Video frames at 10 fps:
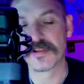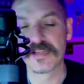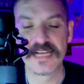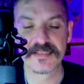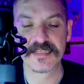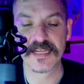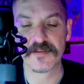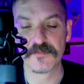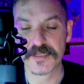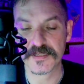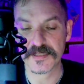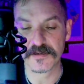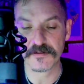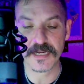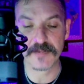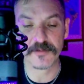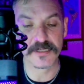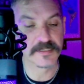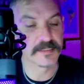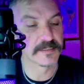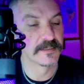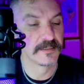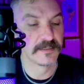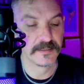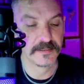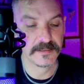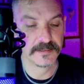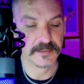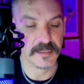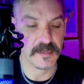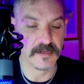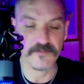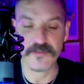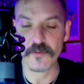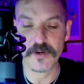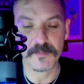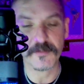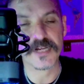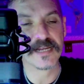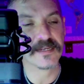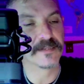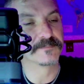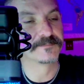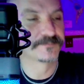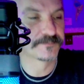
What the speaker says: The last scene was the Ouroboros of the worm dragon.